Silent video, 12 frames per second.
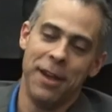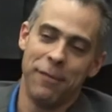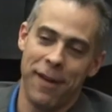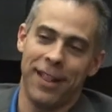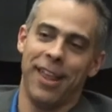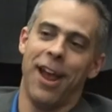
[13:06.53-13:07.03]

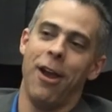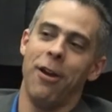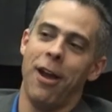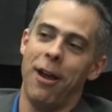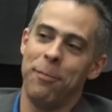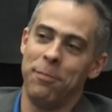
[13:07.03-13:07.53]
frankly, our,
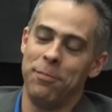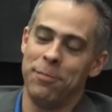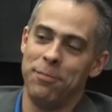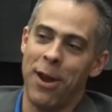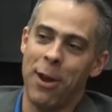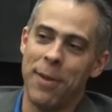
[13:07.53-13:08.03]
our
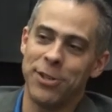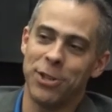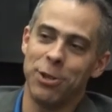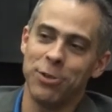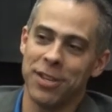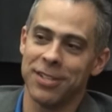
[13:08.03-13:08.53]
parametric
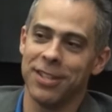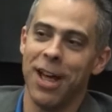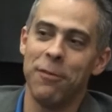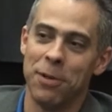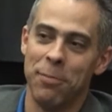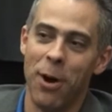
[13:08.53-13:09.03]
users
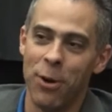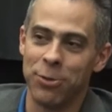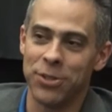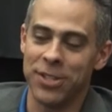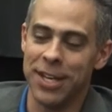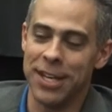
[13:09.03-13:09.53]
love the
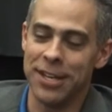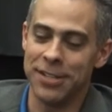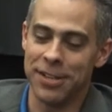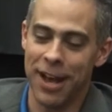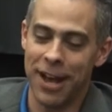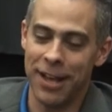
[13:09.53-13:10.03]
most is
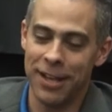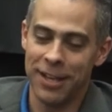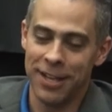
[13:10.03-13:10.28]
uh,